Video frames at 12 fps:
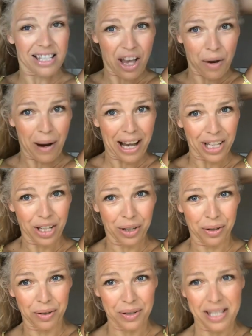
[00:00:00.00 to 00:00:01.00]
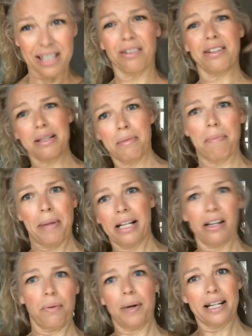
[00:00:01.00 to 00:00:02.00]
so I use, oh, you see my
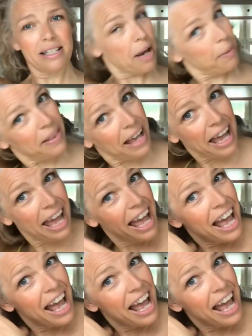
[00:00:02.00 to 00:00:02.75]
bingo wings going there.